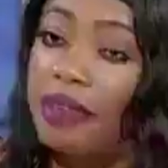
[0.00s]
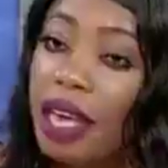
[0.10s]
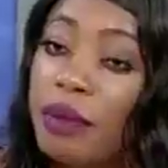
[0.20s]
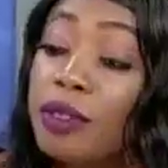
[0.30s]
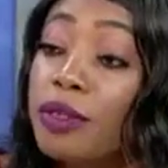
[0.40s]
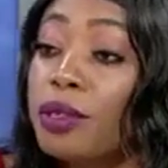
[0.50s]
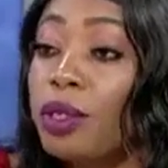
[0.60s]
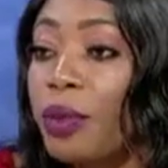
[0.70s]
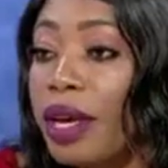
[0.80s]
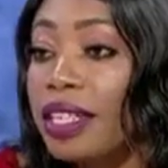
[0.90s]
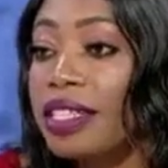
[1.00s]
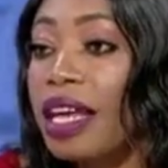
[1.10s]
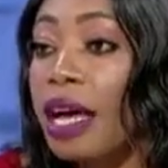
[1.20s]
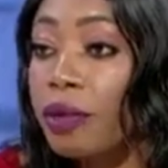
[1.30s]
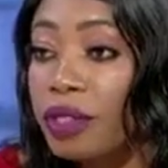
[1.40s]
came to US,
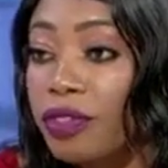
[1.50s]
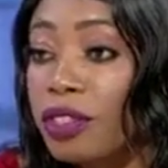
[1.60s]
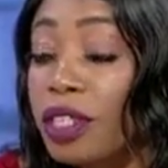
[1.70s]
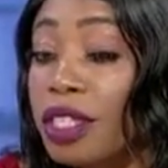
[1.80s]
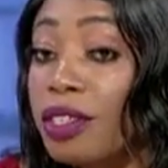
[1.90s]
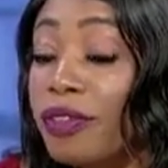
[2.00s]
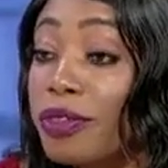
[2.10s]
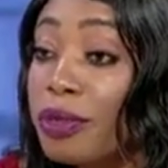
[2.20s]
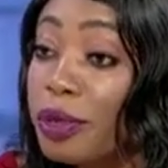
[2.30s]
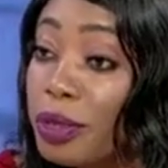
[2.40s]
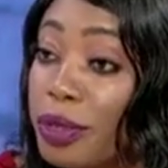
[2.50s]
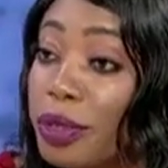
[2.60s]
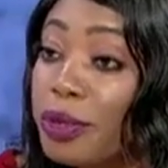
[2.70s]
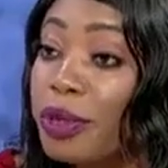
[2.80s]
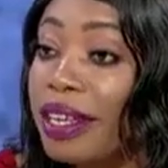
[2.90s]
I was fortunate enough to go to
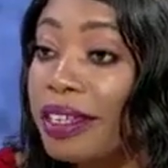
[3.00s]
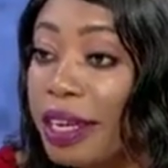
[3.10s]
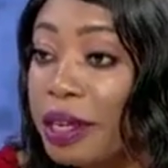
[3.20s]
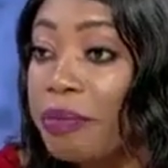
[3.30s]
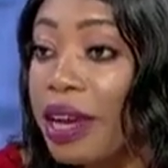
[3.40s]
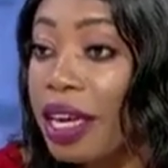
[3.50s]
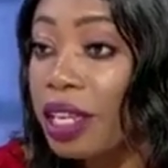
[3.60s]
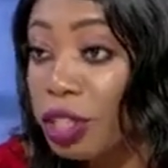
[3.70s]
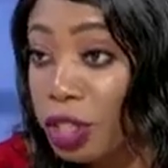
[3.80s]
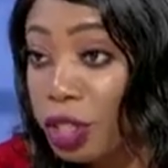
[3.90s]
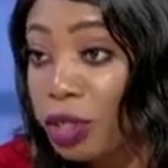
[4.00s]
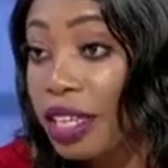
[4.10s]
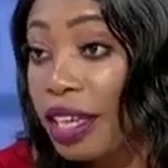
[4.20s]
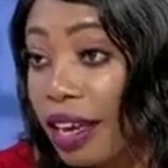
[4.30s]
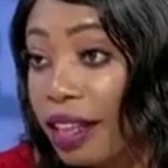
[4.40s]
school and get my education
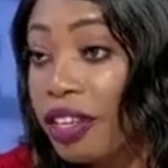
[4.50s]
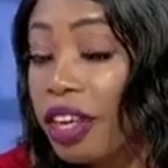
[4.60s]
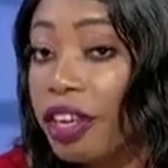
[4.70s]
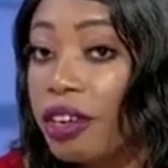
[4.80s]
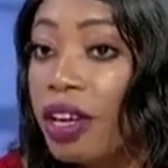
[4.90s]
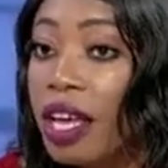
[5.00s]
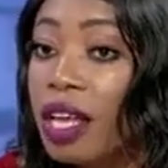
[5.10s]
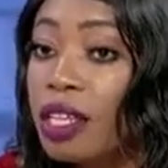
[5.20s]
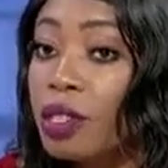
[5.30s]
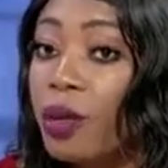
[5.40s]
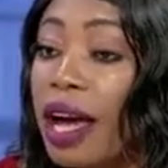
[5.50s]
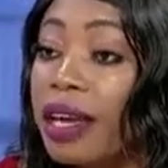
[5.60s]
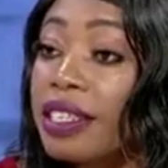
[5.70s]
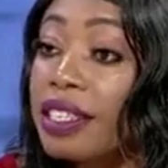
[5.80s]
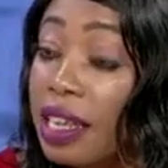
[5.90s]
in the healthcare. So
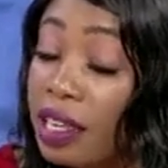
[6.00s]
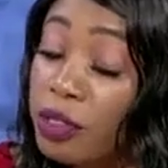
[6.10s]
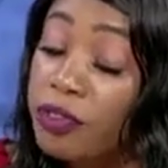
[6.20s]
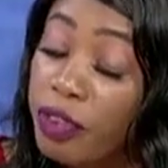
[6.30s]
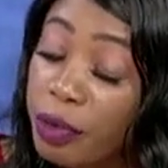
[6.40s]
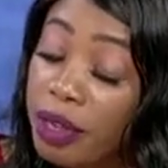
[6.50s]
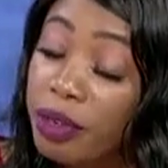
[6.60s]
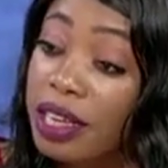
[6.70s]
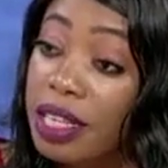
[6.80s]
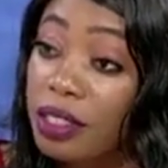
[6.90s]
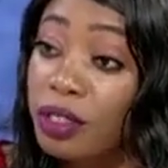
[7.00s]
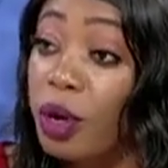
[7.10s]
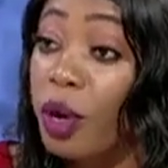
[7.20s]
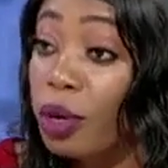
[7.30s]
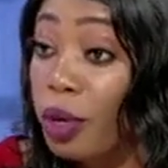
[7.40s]
I decided to form an
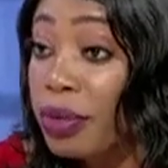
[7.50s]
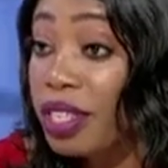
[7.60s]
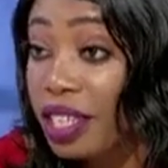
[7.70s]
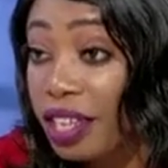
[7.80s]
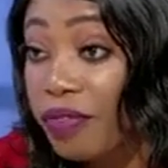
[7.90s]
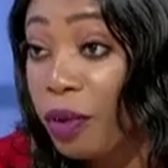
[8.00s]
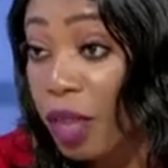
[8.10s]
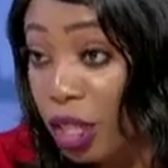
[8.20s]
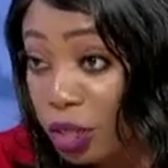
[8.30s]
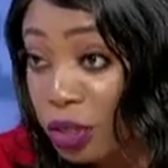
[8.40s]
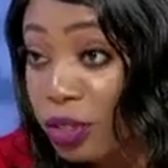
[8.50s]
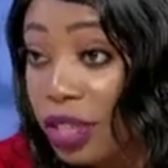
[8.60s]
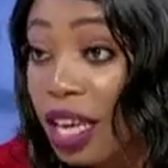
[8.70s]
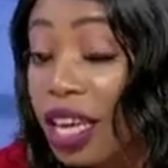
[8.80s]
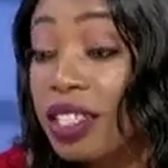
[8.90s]
organization called Community Health
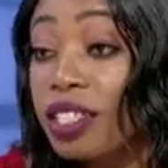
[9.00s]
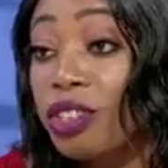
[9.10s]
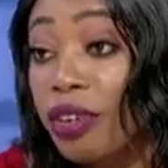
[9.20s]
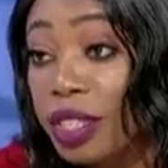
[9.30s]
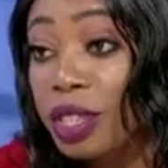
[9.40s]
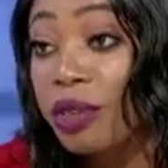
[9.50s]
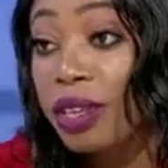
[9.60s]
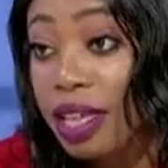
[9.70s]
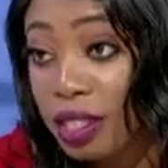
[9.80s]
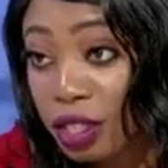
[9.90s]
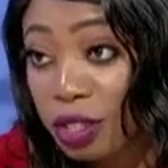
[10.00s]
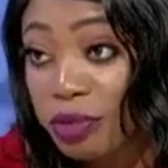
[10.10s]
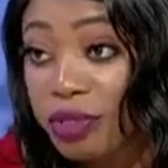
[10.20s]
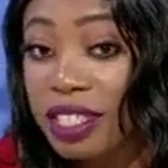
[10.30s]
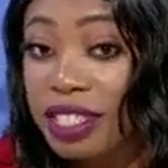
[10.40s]
Foundation. It's a charity
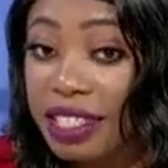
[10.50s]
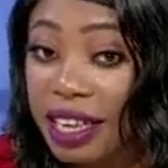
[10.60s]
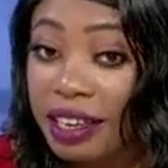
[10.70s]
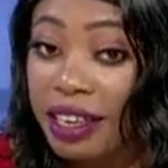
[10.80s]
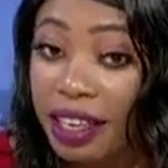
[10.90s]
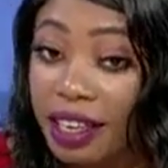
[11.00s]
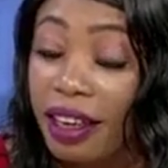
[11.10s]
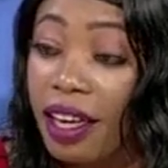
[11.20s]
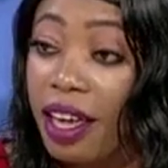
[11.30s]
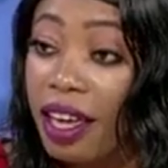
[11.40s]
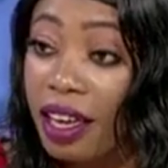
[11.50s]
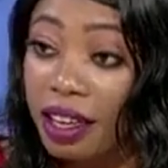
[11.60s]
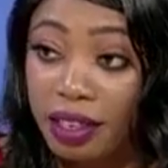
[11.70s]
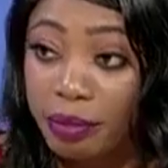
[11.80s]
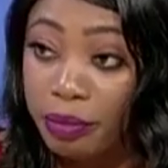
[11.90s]
organization registered here
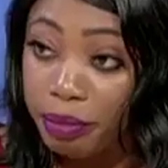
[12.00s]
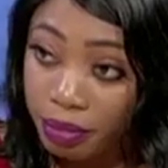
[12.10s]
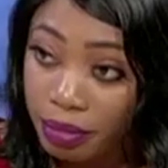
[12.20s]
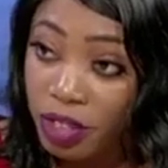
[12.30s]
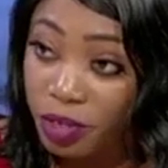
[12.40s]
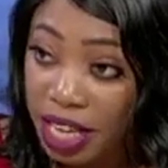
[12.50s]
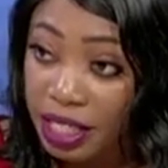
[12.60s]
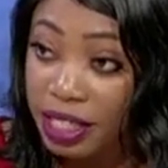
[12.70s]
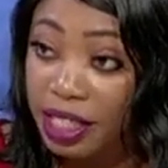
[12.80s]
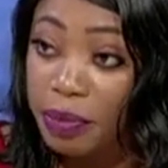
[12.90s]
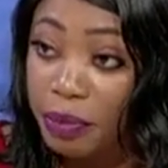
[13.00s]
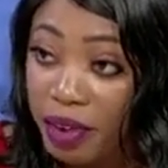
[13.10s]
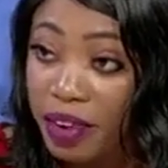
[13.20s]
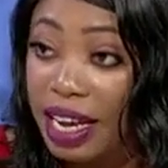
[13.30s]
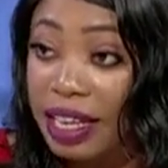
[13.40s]
in United States,
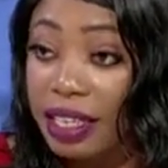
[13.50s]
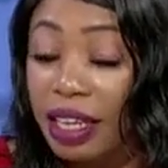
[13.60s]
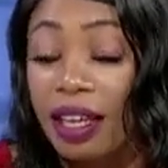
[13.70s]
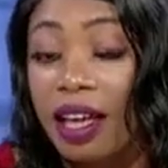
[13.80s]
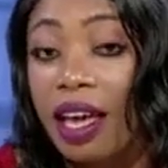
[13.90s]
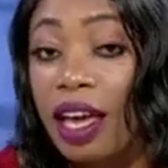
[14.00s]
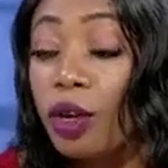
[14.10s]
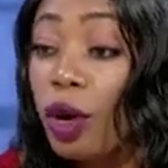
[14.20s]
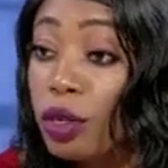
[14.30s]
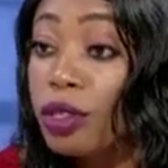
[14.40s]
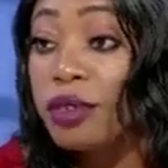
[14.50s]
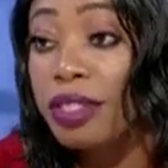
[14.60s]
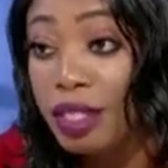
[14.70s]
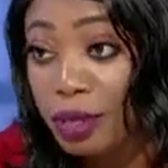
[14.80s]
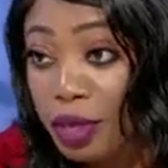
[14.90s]
Maryland, and also
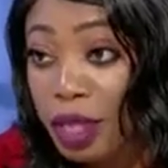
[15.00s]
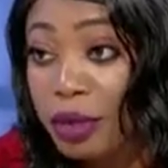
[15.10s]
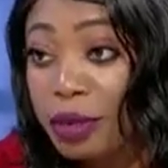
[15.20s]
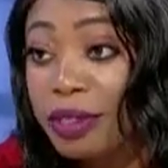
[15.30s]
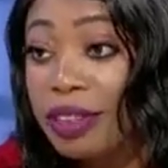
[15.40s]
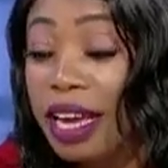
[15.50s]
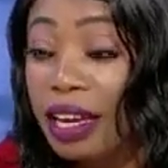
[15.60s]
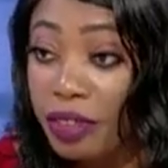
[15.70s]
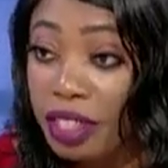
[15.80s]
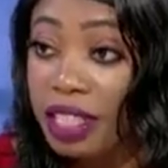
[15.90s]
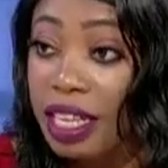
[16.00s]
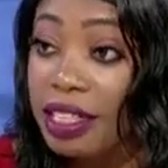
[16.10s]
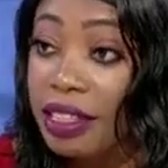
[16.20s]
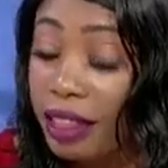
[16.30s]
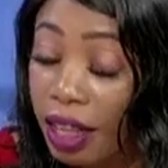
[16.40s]
in Sierra Leone. I
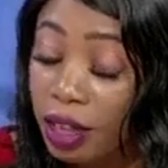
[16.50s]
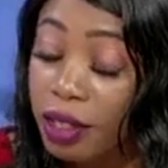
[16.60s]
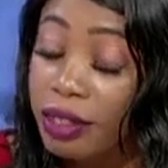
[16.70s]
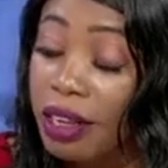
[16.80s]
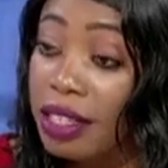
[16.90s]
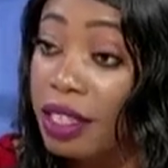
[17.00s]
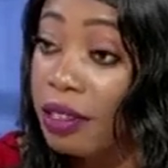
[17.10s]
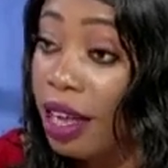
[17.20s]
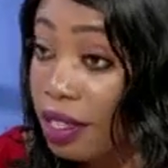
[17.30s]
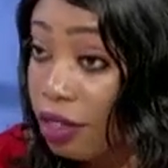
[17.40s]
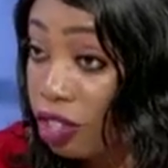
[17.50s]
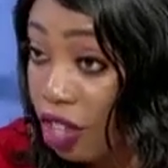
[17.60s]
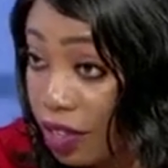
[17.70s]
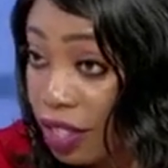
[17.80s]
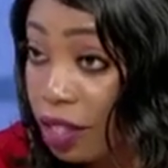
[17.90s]
registered there also as a
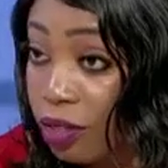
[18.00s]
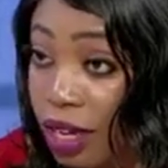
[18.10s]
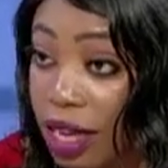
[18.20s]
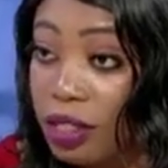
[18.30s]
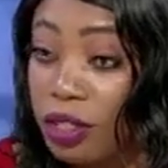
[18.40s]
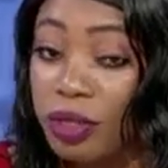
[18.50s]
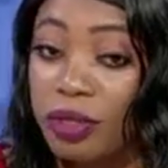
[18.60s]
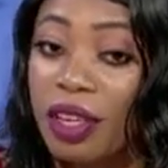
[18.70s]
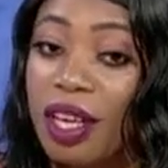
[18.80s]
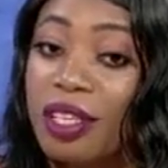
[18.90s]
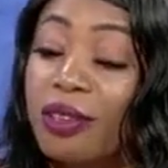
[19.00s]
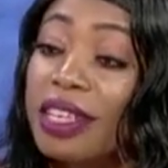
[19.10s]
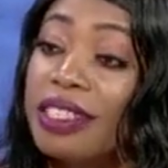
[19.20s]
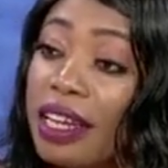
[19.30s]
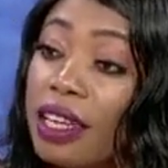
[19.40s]
charity organization. So
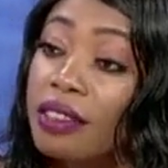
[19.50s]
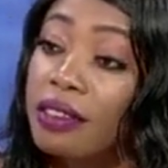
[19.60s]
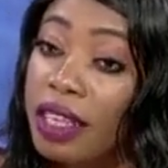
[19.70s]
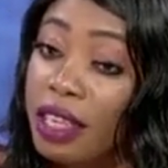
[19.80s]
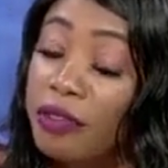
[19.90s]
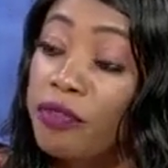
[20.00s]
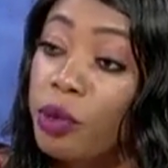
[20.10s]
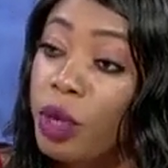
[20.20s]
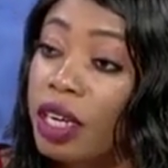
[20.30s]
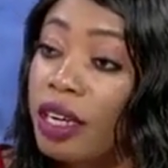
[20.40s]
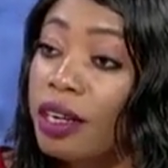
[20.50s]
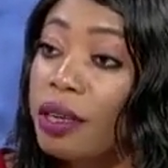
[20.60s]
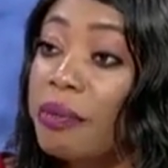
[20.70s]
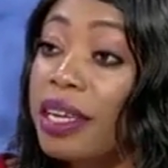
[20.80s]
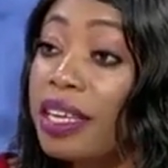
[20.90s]
I started seeking for
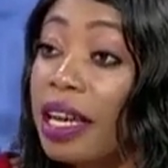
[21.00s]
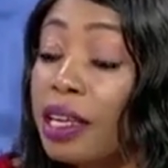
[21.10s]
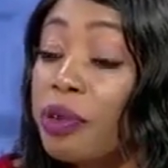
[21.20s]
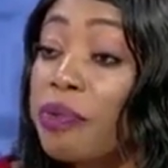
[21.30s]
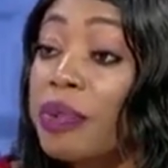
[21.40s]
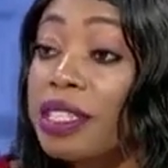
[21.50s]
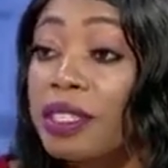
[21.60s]
medical equipment